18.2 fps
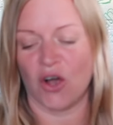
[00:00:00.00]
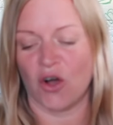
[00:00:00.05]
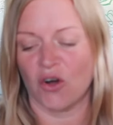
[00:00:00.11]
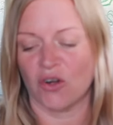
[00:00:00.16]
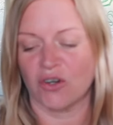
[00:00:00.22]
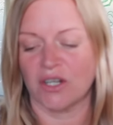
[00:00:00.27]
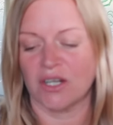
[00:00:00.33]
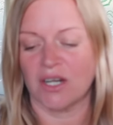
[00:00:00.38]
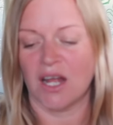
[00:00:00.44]

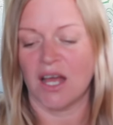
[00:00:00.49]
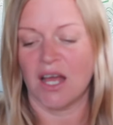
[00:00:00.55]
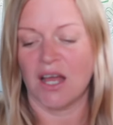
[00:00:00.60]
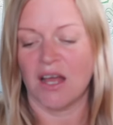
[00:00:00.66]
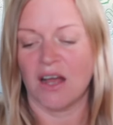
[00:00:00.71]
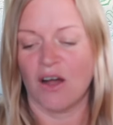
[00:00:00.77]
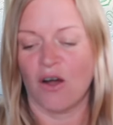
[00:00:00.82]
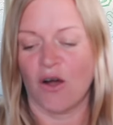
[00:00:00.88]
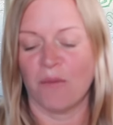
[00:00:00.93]
on
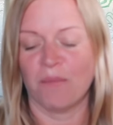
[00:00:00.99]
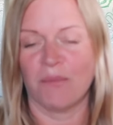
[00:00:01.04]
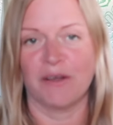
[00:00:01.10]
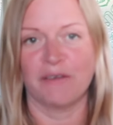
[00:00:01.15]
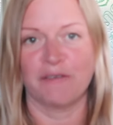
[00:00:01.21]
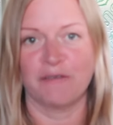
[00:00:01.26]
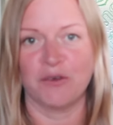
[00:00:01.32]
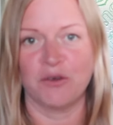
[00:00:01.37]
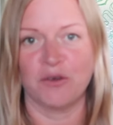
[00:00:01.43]
on
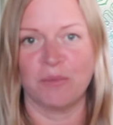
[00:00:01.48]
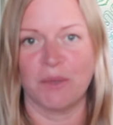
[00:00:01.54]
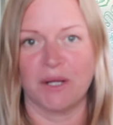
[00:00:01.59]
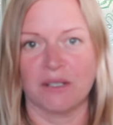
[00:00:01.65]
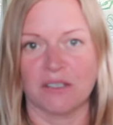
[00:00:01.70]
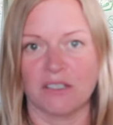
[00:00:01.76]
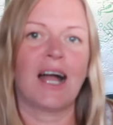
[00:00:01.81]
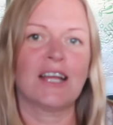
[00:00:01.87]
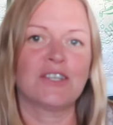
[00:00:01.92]
my food
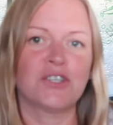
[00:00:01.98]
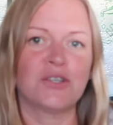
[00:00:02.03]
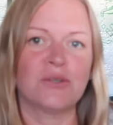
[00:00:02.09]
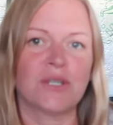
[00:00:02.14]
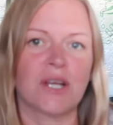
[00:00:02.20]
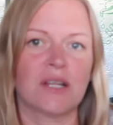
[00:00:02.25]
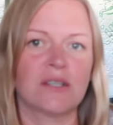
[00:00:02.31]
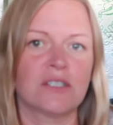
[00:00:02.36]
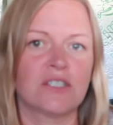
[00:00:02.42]
bill. I do
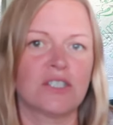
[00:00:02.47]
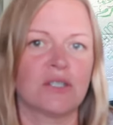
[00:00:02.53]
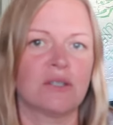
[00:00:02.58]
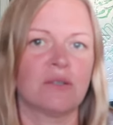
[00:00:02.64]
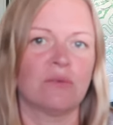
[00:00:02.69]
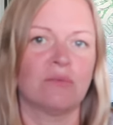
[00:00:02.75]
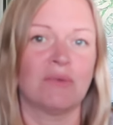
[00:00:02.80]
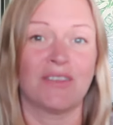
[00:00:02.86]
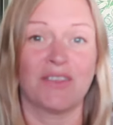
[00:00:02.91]
tend
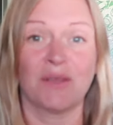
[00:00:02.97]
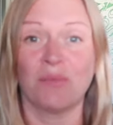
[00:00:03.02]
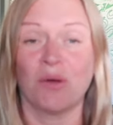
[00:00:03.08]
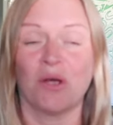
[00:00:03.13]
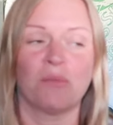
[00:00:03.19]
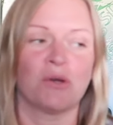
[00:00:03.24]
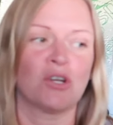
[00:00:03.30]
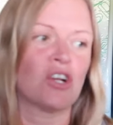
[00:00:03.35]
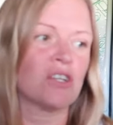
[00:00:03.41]
to, at the
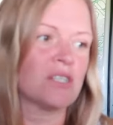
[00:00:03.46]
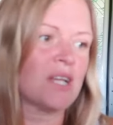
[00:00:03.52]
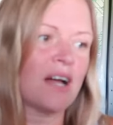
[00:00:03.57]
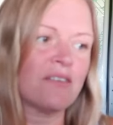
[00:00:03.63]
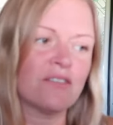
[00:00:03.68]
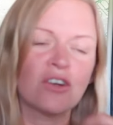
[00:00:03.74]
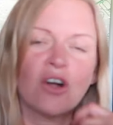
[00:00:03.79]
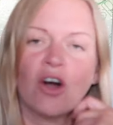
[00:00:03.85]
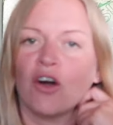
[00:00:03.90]
moment, because I
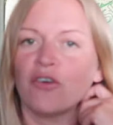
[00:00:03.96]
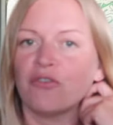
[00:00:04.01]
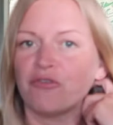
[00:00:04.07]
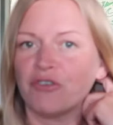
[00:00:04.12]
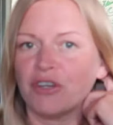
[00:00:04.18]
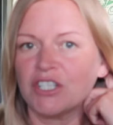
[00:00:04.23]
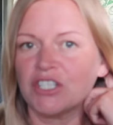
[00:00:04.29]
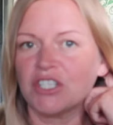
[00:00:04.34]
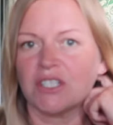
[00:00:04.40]
haven't got a
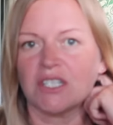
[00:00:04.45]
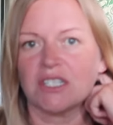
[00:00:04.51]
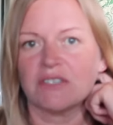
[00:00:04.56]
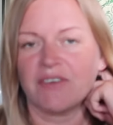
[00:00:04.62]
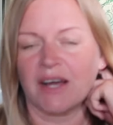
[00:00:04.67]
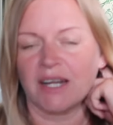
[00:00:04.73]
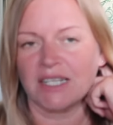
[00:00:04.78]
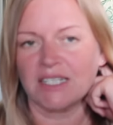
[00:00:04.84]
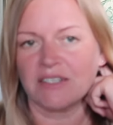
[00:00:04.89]
fridge and this
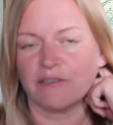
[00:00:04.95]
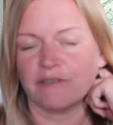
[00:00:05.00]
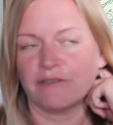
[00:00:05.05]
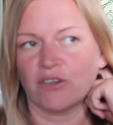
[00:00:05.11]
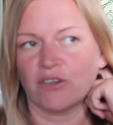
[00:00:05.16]
van isn't